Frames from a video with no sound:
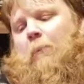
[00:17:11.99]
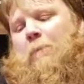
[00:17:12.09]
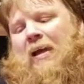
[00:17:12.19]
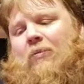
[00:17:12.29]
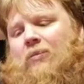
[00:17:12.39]

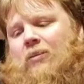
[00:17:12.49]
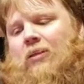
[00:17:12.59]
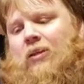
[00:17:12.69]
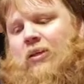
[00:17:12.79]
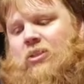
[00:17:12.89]

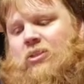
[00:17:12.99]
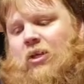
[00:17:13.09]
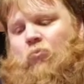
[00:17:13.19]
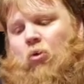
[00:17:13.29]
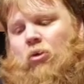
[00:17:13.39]
Apparently,
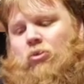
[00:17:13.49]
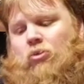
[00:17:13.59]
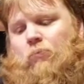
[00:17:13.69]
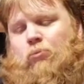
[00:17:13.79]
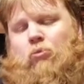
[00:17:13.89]

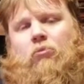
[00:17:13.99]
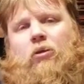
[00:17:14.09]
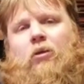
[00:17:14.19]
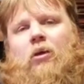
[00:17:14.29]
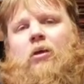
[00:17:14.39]
Sudwerk's
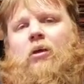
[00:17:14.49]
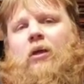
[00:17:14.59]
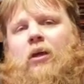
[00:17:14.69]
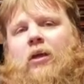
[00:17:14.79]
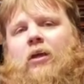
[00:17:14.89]
brewery
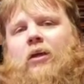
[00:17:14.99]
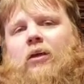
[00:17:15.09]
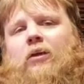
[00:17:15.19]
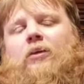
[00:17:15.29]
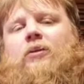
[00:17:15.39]

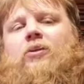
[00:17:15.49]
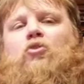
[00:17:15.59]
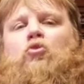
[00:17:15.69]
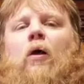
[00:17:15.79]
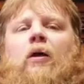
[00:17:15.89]

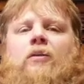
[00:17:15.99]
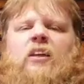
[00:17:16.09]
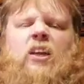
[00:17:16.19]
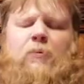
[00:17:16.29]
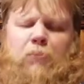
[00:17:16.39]
is trying
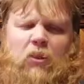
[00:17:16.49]
to keep